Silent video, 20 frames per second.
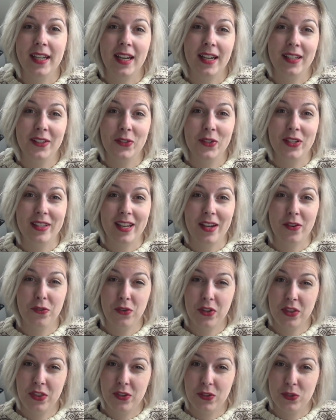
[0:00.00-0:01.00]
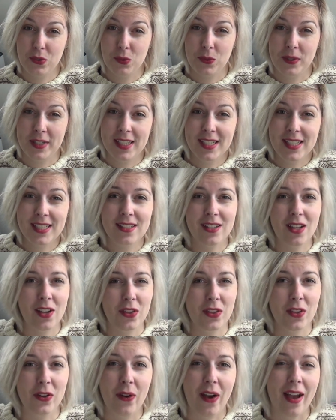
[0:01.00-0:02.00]
I do that every 2 weeks,
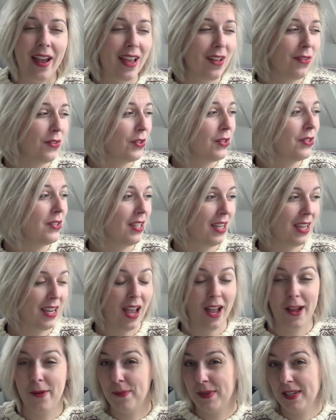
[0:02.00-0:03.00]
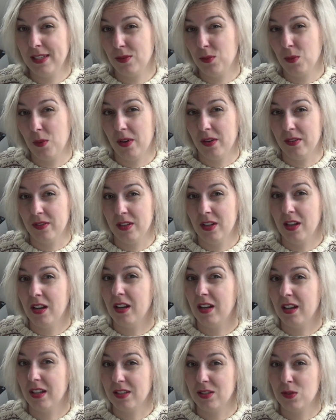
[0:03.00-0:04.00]
although I have to say I missed one
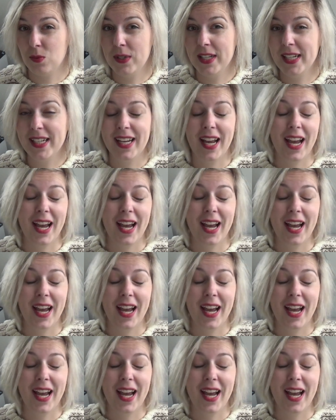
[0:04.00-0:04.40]
last week.